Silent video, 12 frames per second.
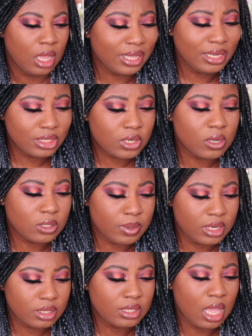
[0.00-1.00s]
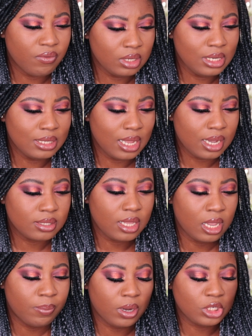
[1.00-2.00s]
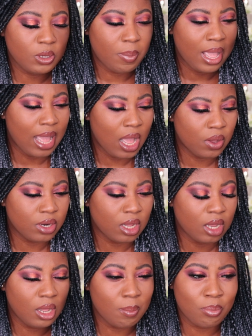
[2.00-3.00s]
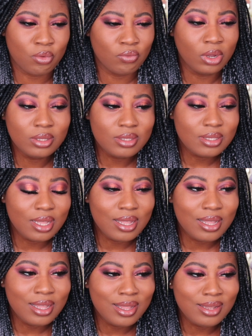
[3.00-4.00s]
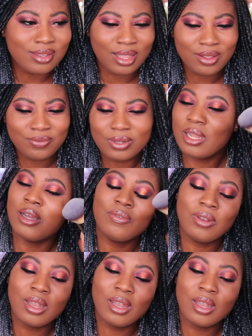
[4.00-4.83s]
It Cosmetics Heavenly Luxe Airbrush Powder Bronzer. Love, love,